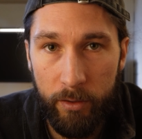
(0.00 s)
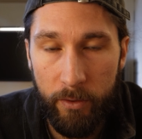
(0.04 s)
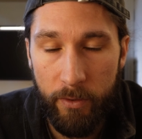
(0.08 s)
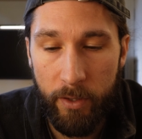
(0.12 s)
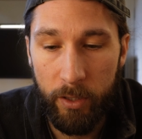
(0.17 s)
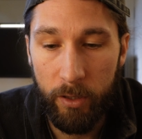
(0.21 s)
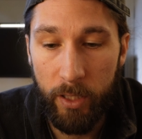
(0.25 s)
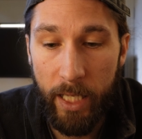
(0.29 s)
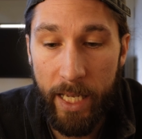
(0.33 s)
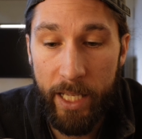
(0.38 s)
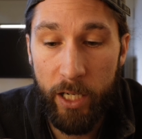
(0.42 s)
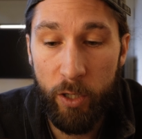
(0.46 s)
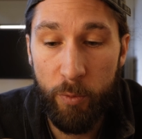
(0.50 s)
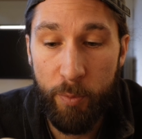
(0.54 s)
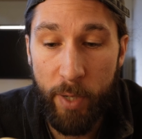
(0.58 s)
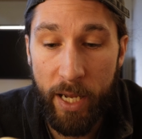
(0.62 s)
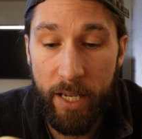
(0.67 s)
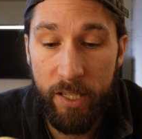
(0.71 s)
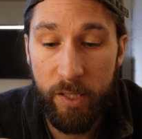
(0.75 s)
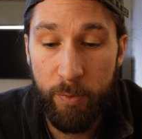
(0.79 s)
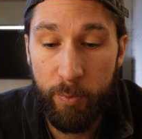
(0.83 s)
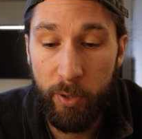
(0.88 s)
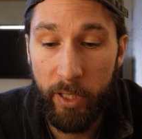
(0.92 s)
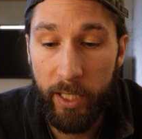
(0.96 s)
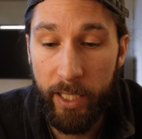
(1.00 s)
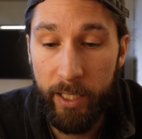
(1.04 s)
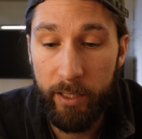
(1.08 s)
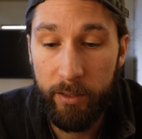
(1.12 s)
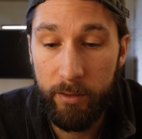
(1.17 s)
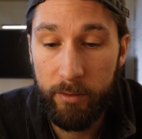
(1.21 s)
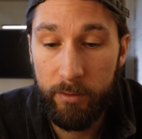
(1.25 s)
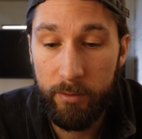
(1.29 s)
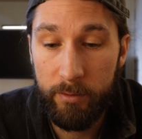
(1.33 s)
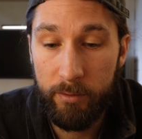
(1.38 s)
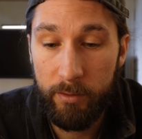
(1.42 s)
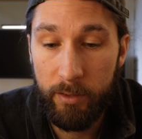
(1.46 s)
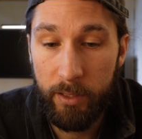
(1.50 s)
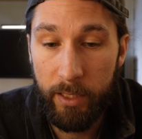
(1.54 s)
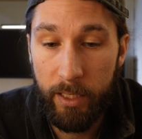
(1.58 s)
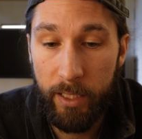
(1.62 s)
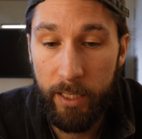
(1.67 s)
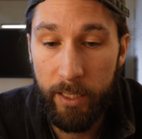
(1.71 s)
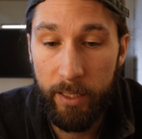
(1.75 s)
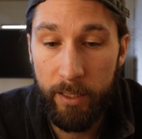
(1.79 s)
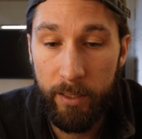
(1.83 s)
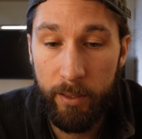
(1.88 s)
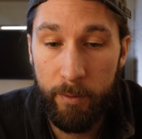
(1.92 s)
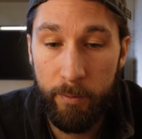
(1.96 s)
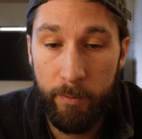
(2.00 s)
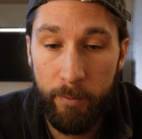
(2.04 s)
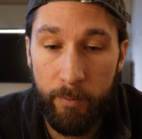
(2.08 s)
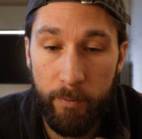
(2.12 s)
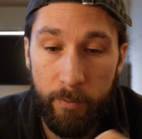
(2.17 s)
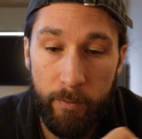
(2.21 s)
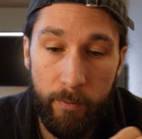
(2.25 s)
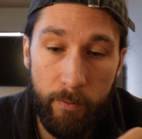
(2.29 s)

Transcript: lighter base plate, the